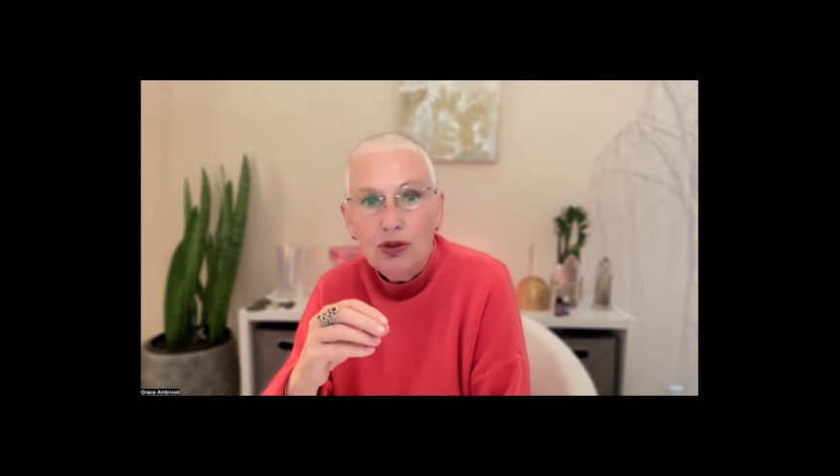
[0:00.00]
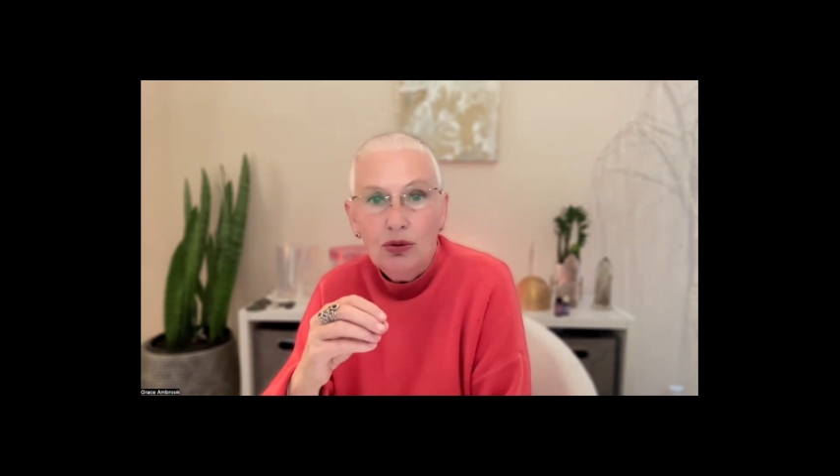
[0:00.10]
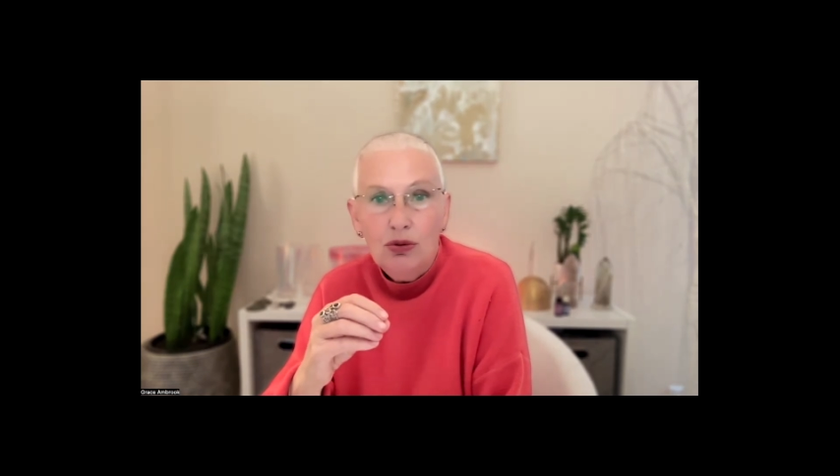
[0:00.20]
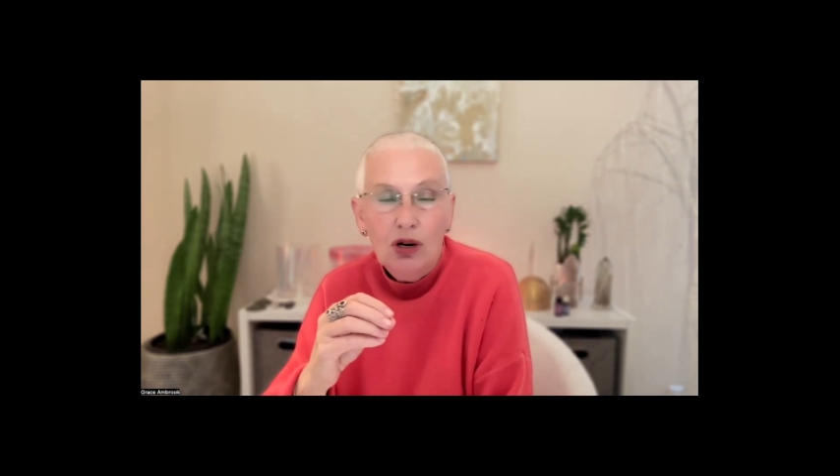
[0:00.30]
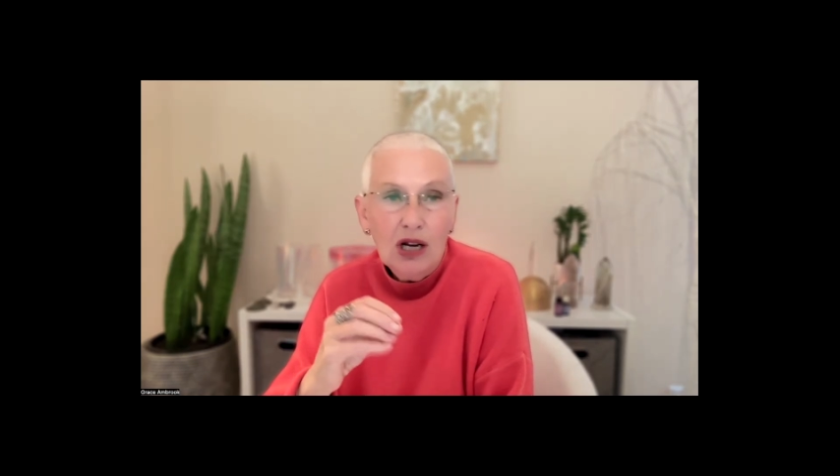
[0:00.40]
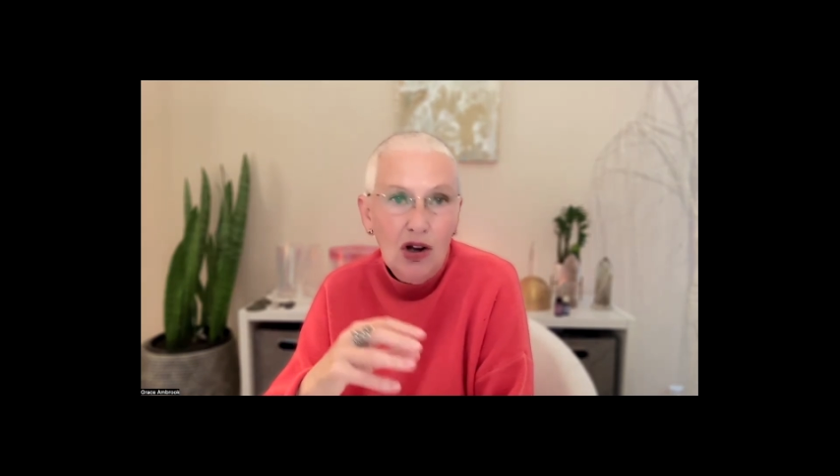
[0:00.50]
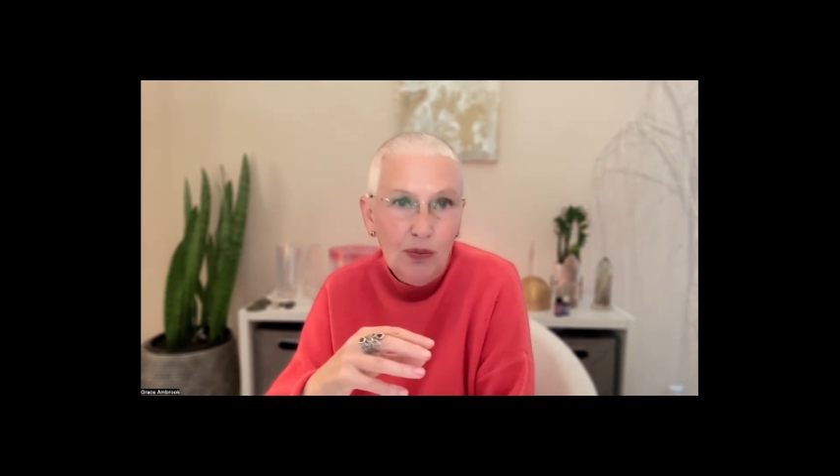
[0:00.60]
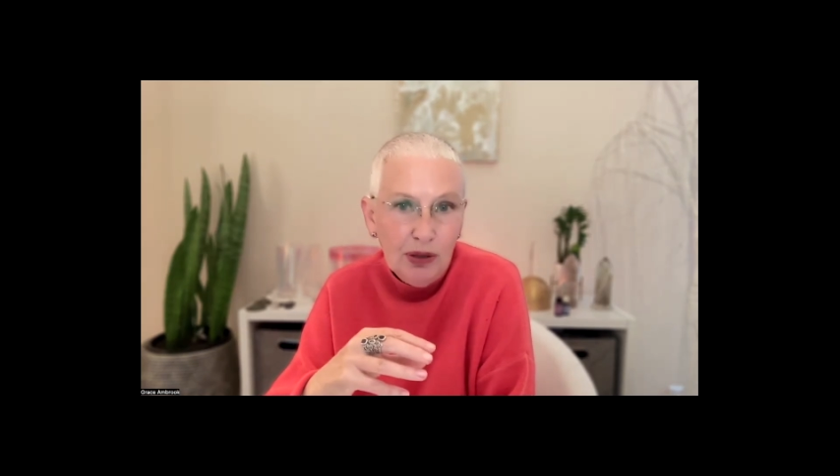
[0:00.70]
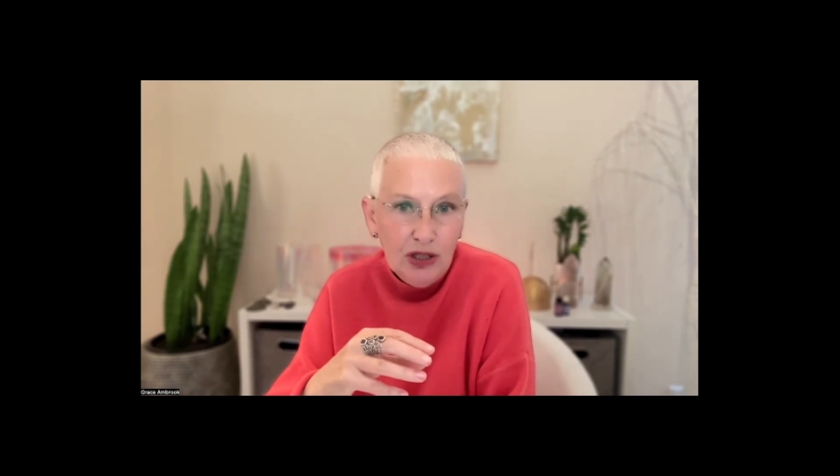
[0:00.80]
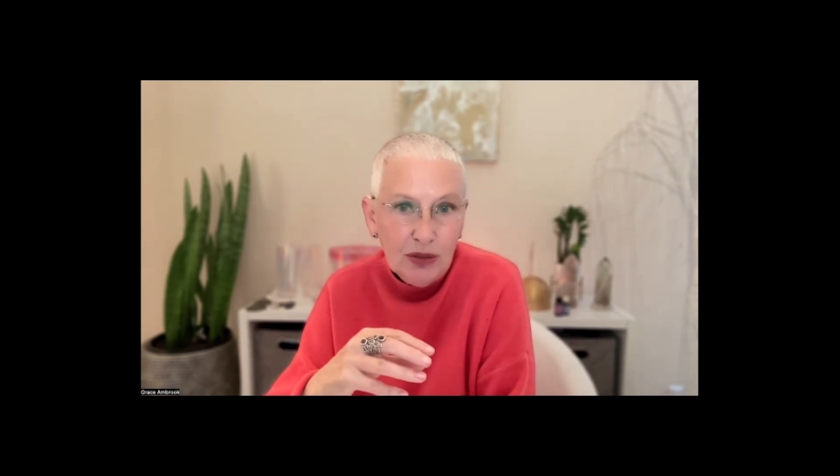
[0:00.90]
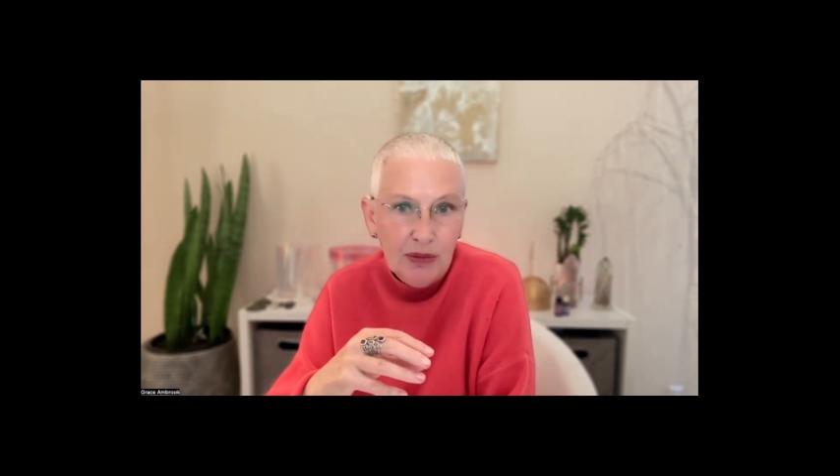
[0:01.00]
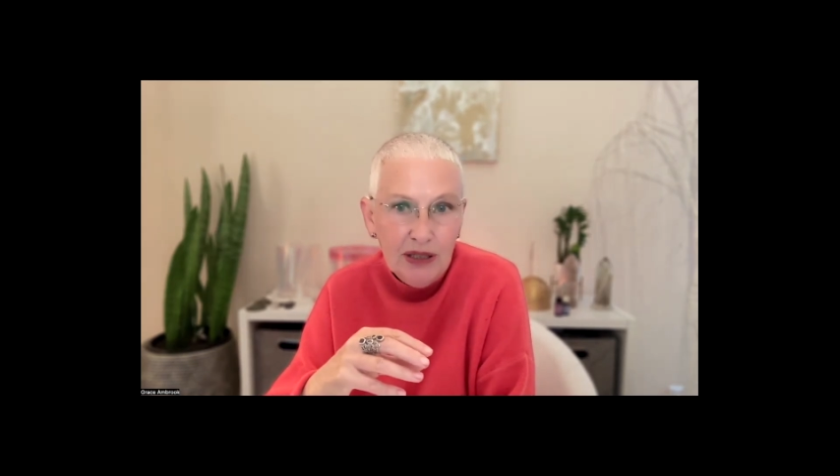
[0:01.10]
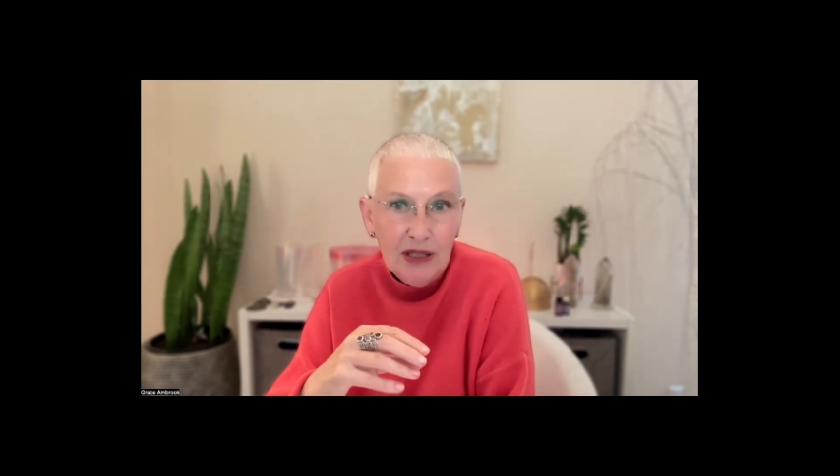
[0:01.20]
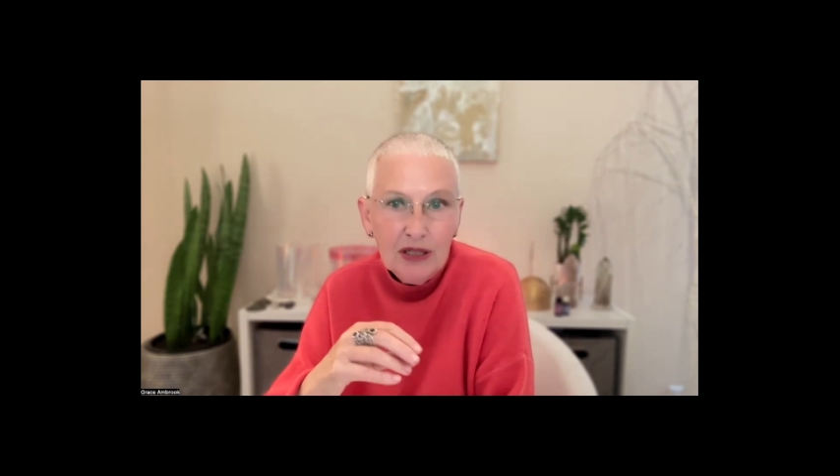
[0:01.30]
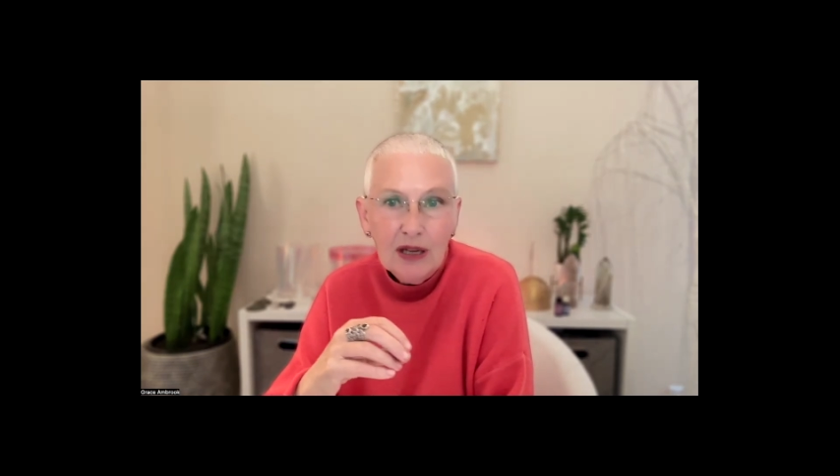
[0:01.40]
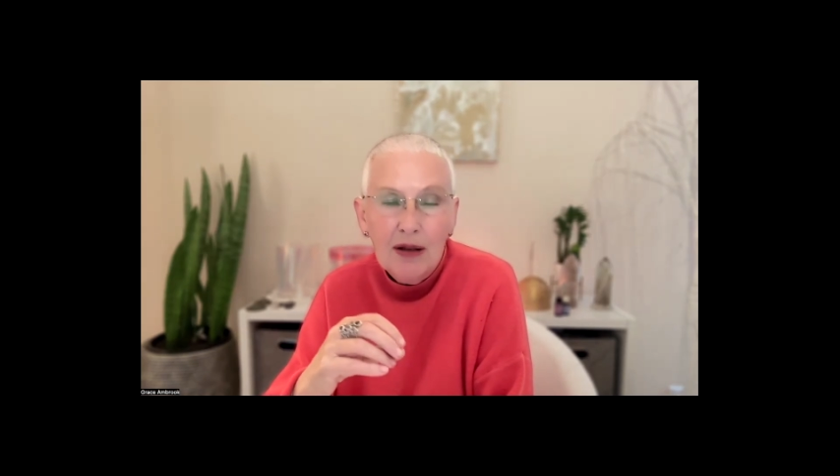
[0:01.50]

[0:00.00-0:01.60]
or accomplishments,